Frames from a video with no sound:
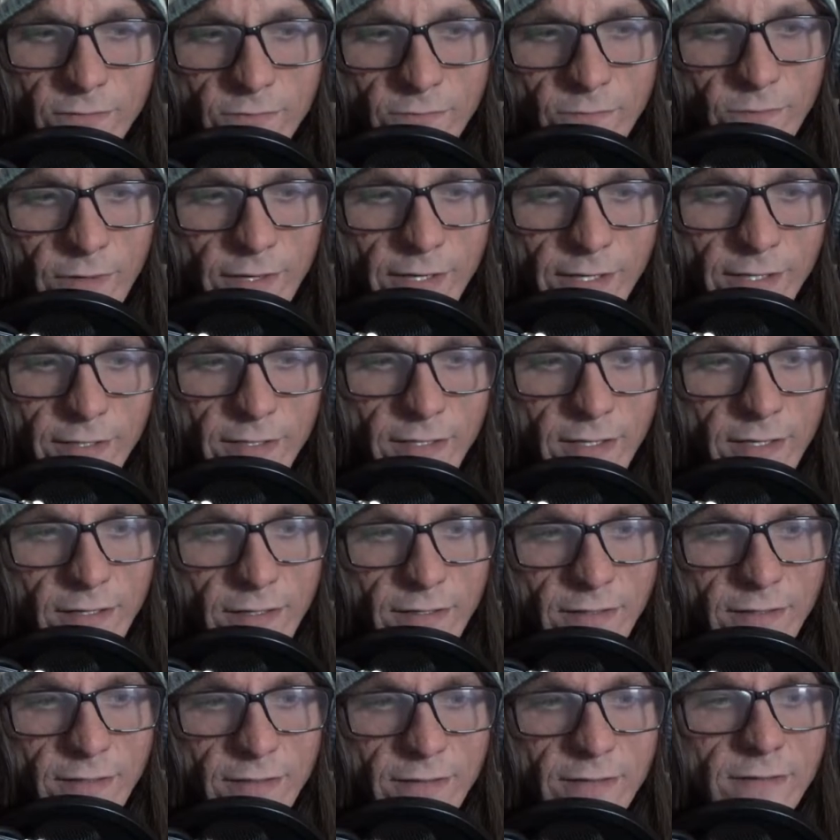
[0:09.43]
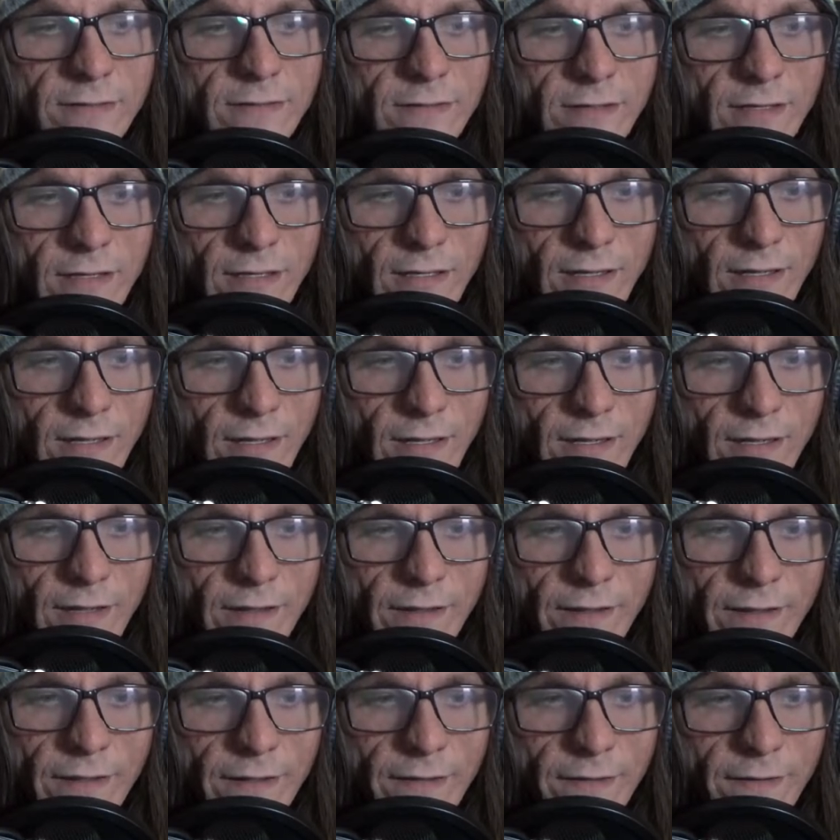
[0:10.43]
where uh,
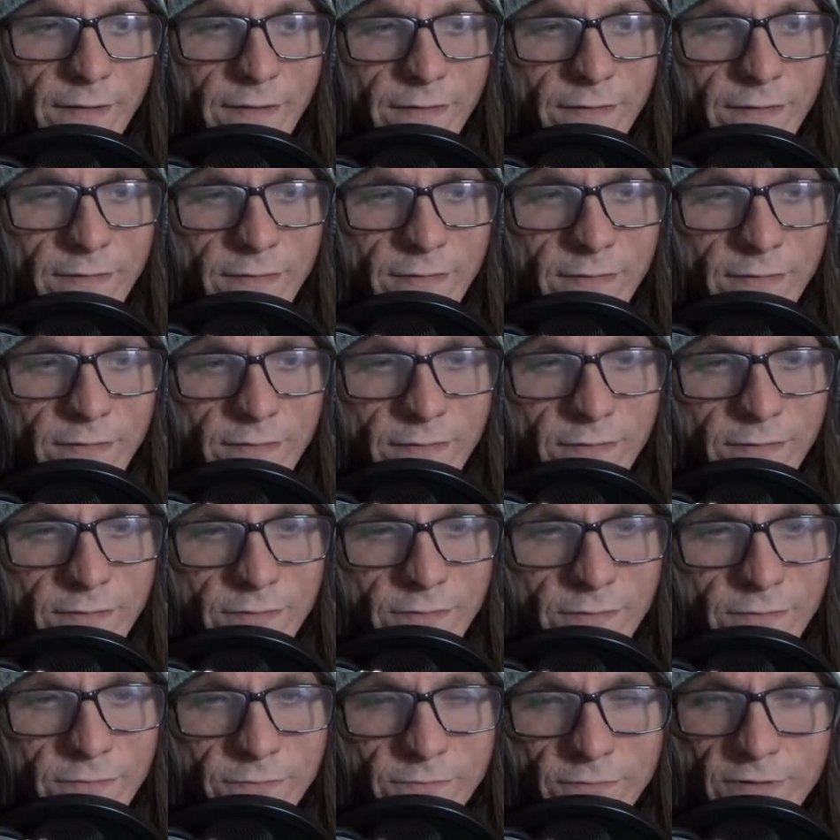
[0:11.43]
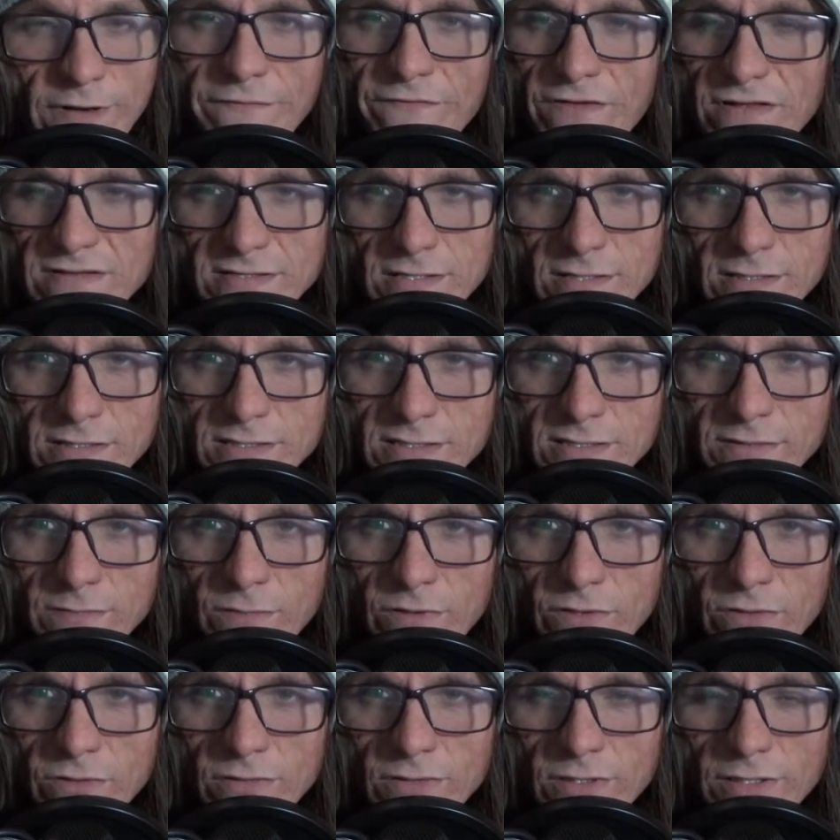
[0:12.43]
I revisit some
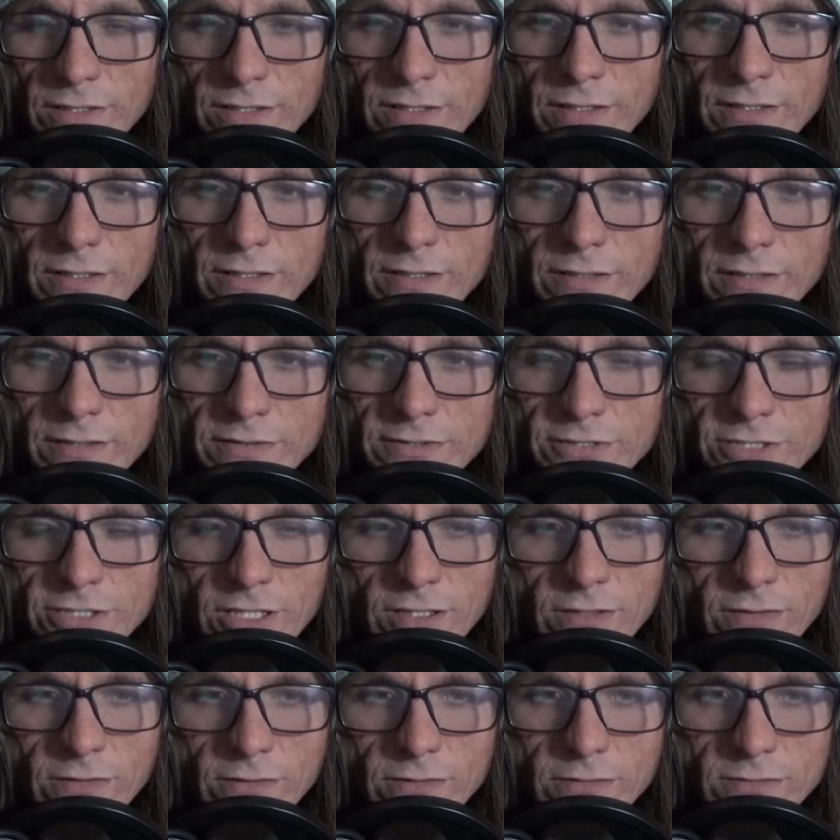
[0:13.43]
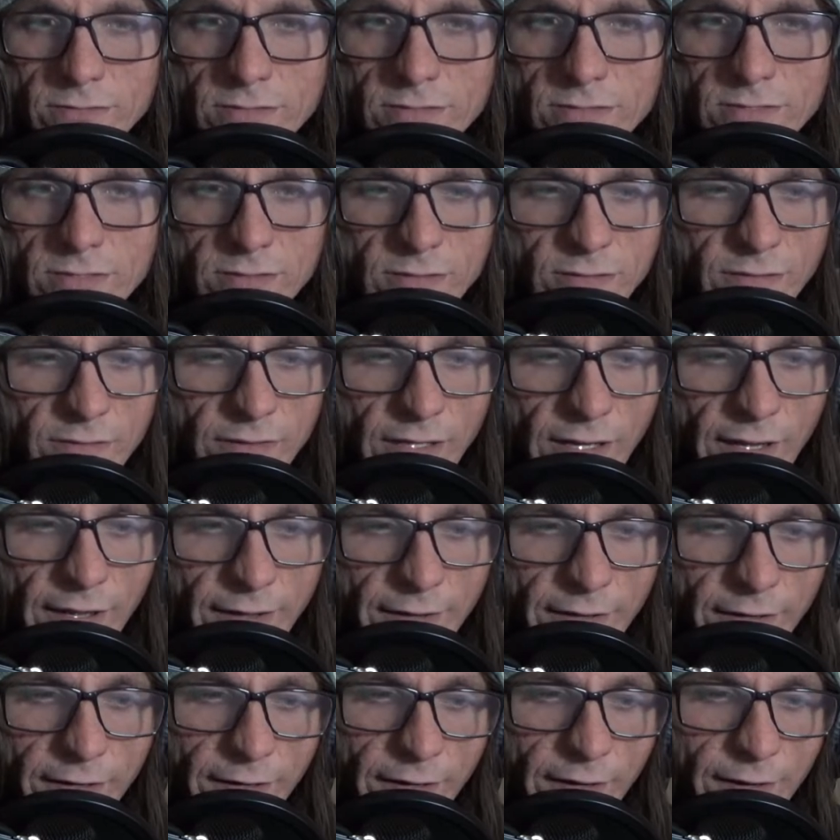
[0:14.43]
older shows
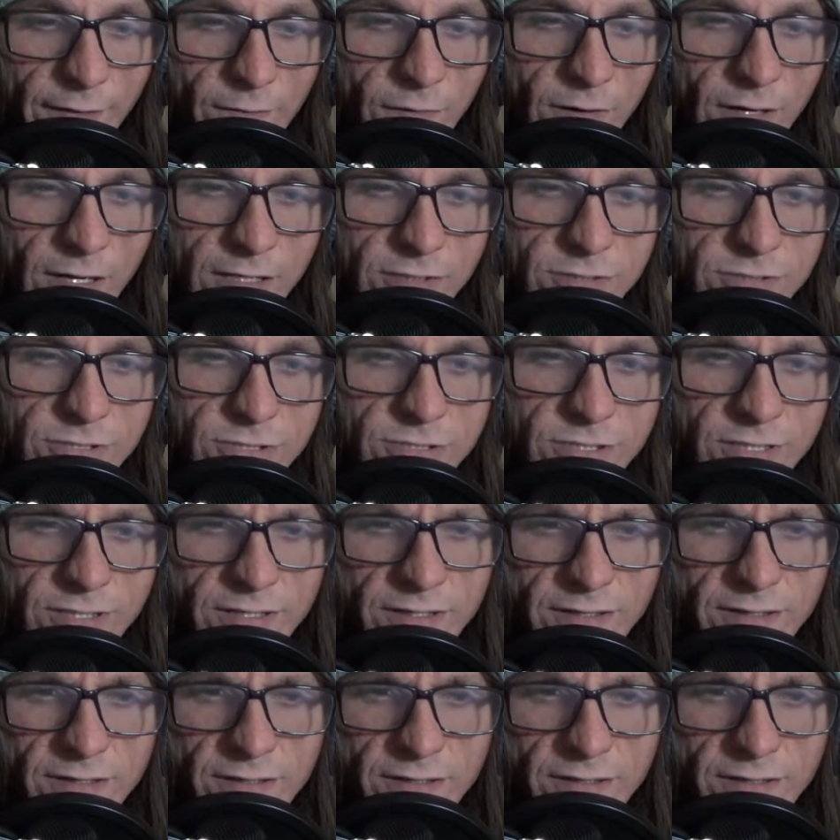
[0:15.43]
that uh, I watched.